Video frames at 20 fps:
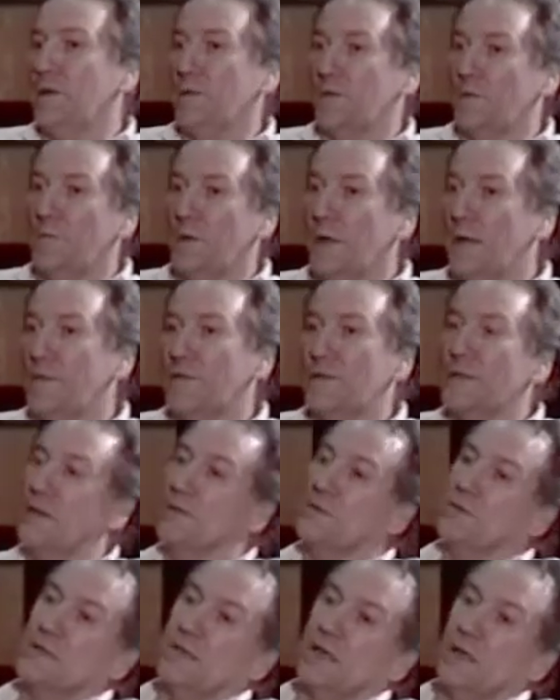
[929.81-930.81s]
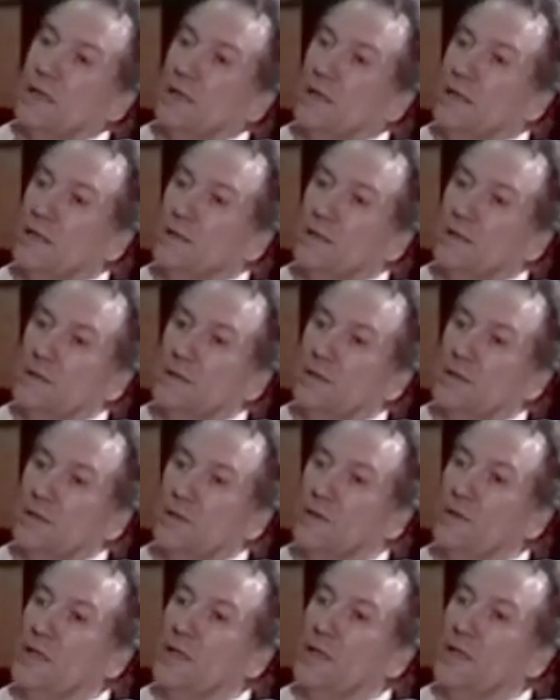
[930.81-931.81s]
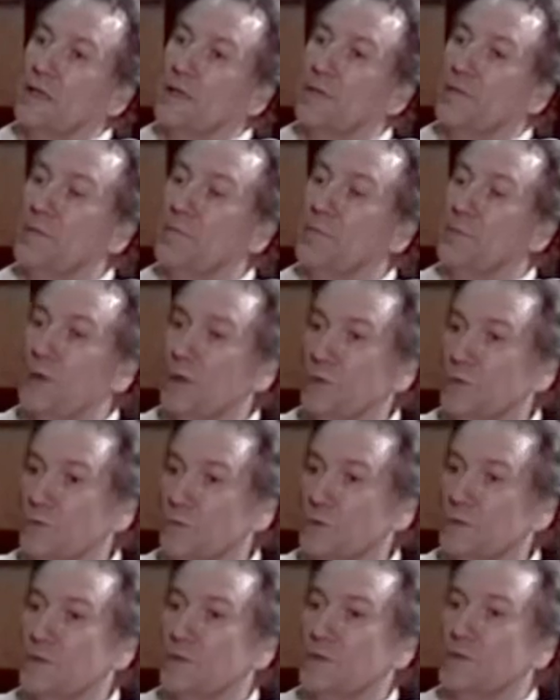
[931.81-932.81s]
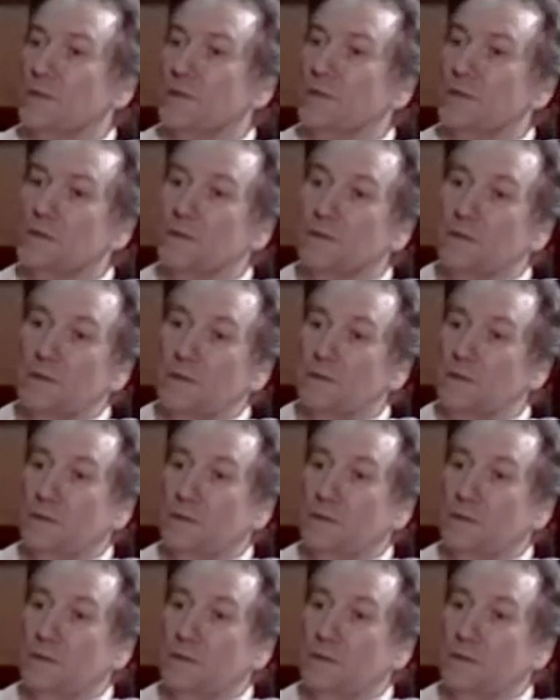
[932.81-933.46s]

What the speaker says: of the waves outside and creaking of the boats, and